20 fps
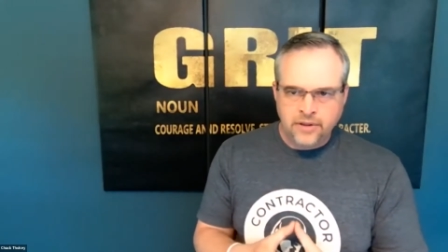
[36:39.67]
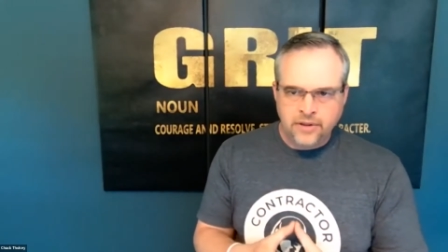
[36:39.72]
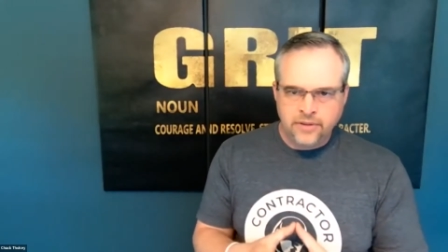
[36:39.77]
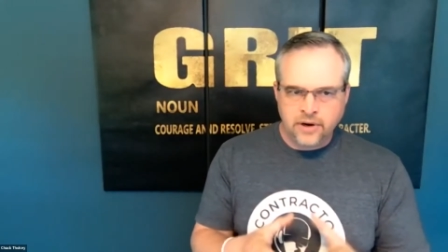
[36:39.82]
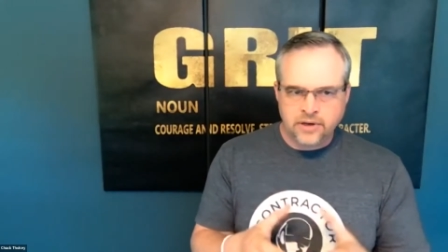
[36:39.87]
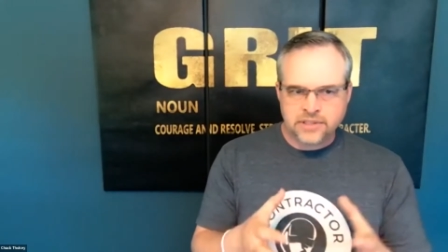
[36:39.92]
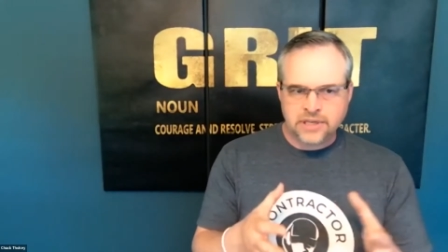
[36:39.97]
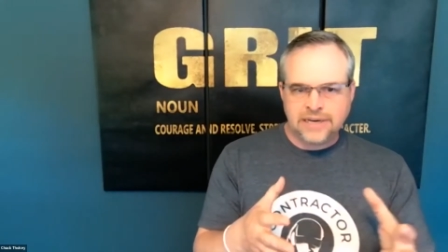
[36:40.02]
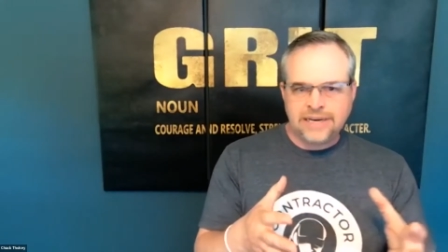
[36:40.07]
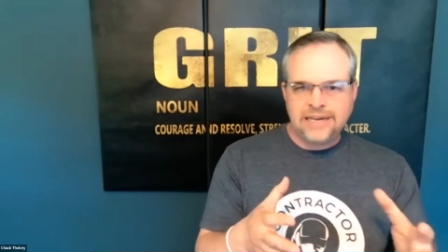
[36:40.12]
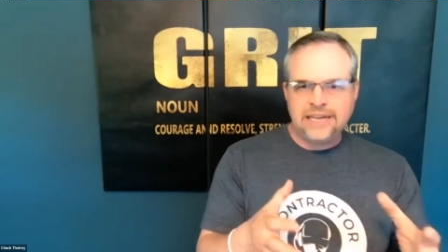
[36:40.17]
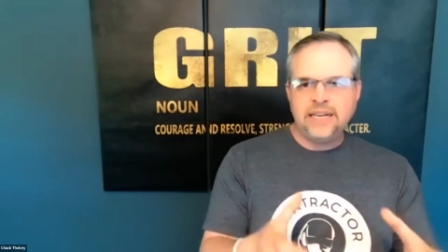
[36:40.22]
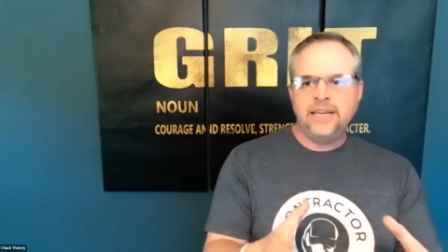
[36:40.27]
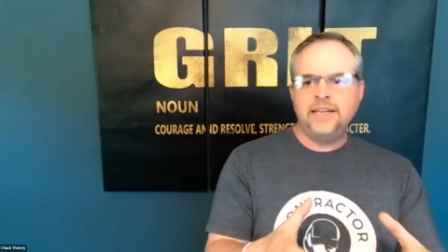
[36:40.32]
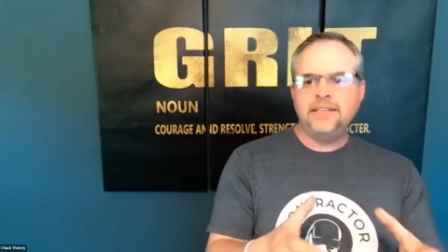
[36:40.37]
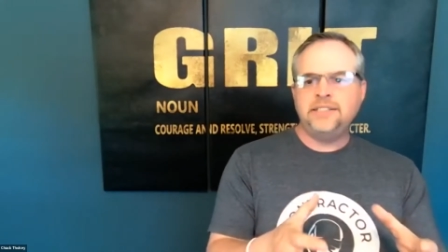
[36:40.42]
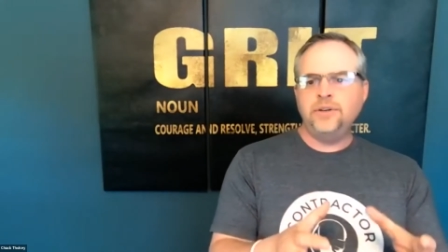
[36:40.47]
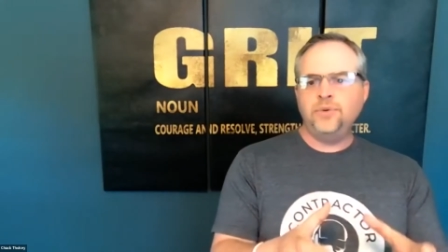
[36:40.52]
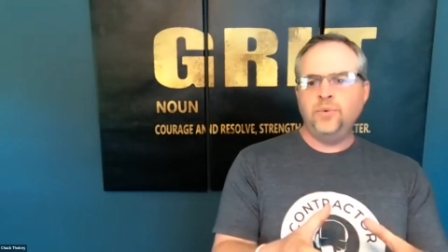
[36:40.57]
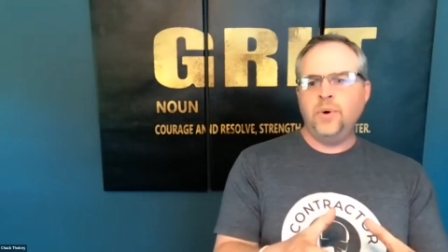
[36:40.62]
there's an
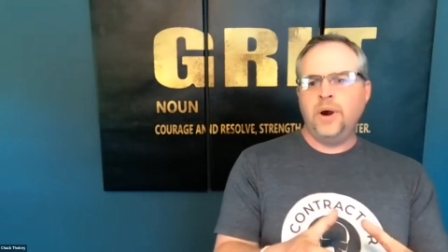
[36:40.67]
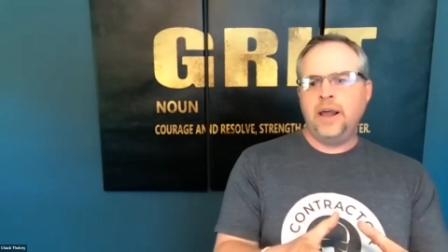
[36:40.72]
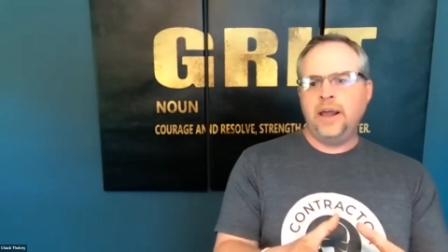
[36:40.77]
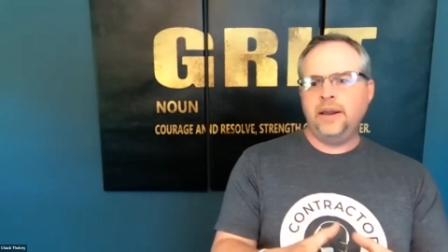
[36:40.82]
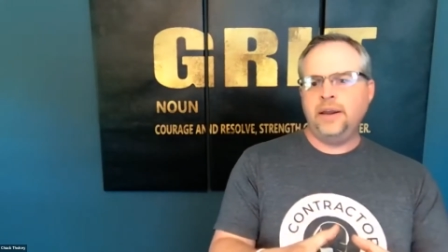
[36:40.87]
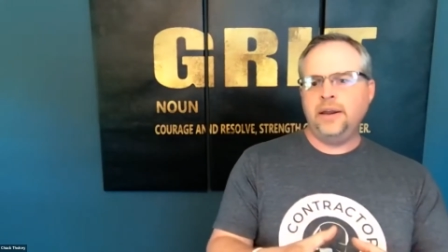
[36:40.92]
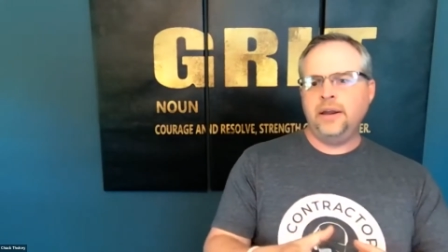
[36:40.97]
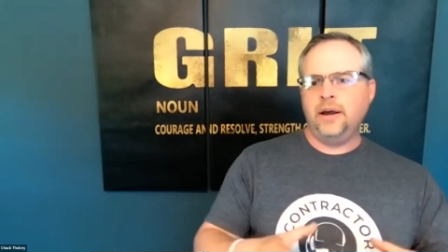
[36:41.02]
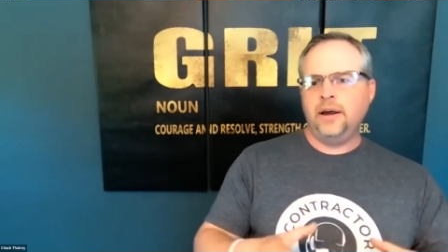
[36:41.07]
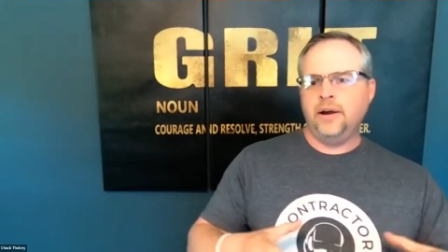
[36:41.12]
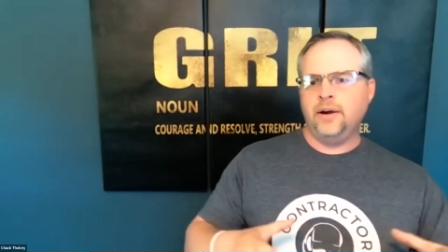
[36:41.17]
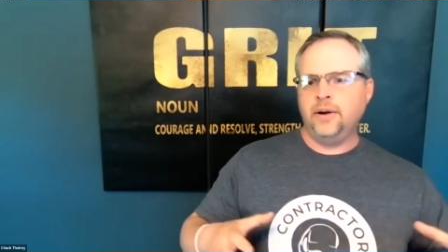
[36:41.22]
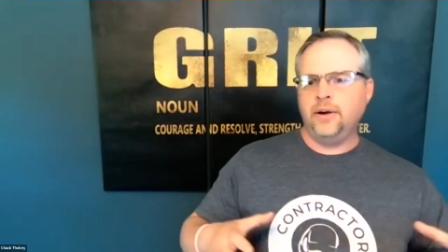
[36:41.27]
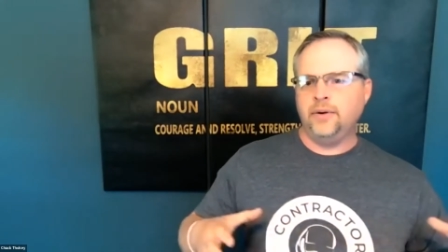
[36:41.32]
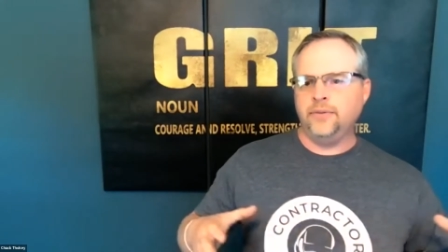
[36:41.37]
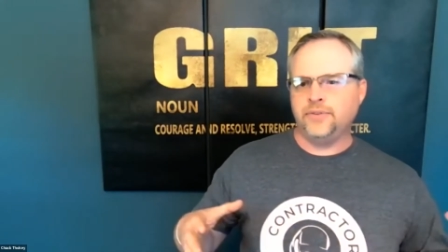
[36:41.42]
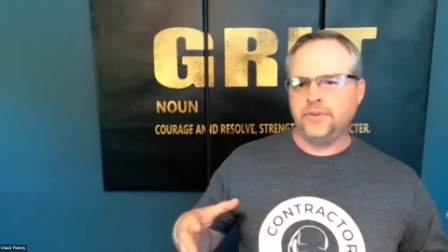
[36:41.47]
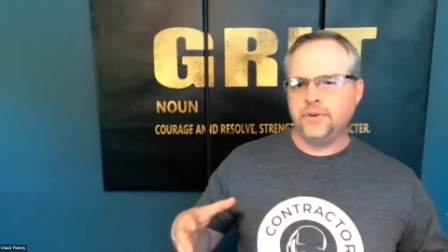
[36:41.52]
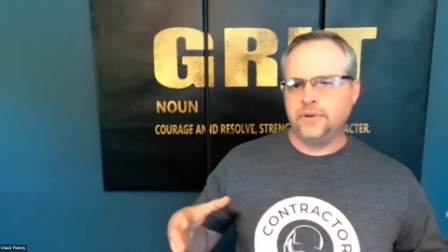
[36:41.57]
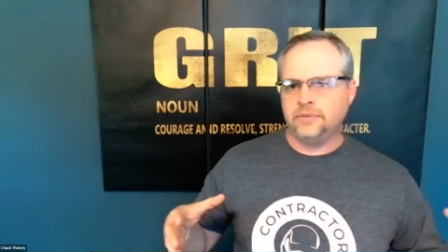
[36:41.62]
easy way
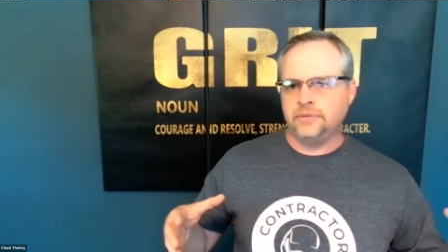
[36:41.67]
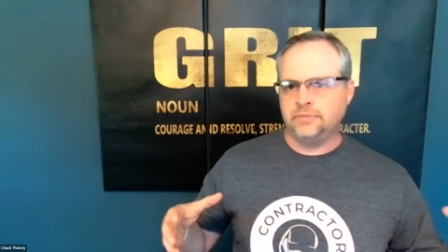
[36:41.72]
of